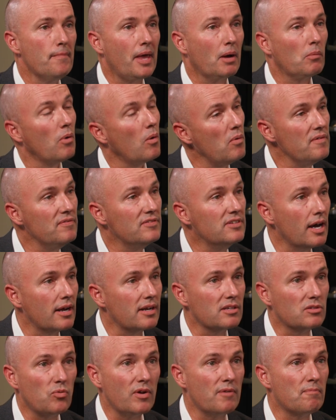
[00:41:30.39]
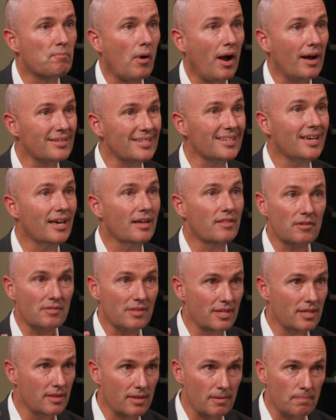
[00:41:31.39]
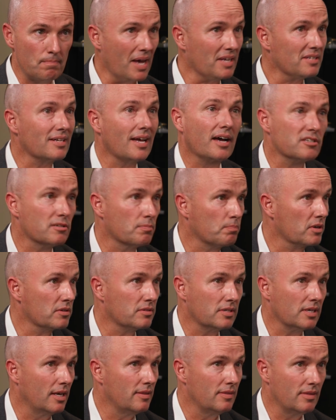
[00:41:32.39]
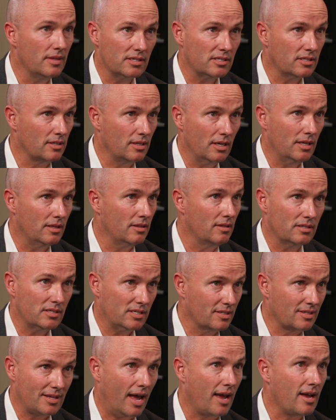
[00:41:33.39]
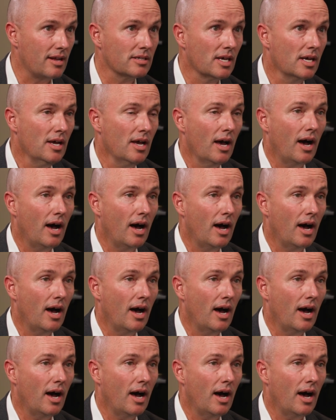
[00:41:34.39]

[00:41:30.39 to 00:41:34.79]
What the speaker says: and what we've done is we brought together the best experts in this state,